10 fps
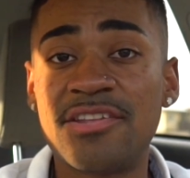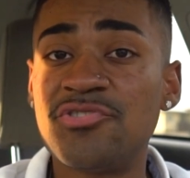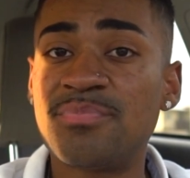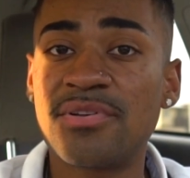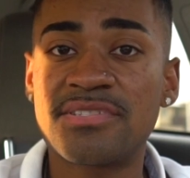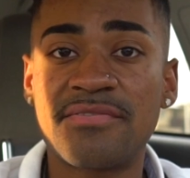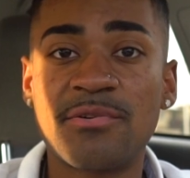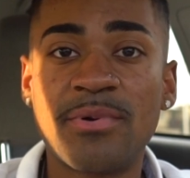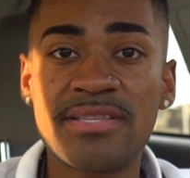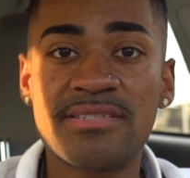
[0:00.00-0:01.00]
I do post every
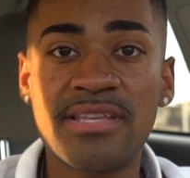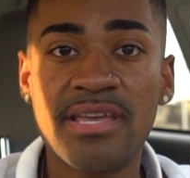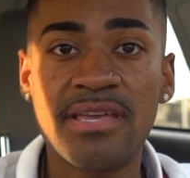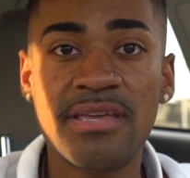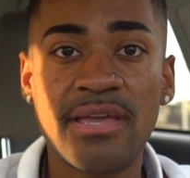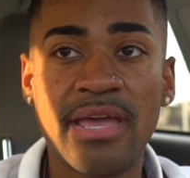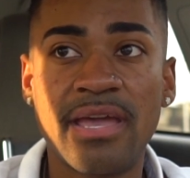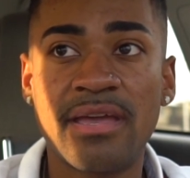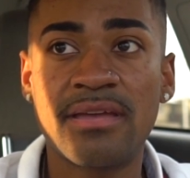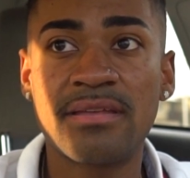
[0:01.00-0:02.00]
Wednesday,
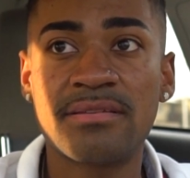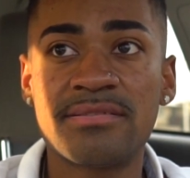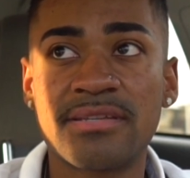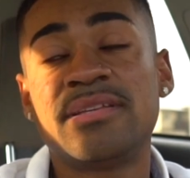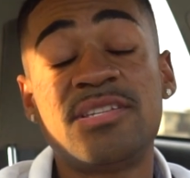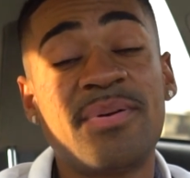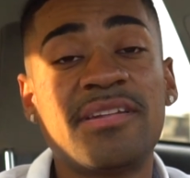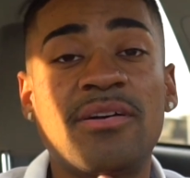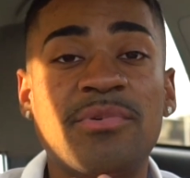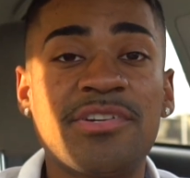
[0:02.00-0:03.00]
and
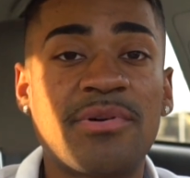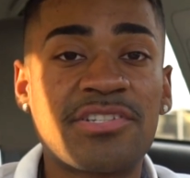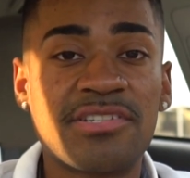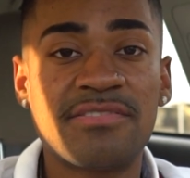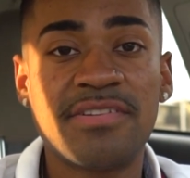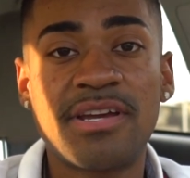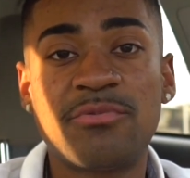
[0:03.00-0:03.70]
depending on when you're watching this video,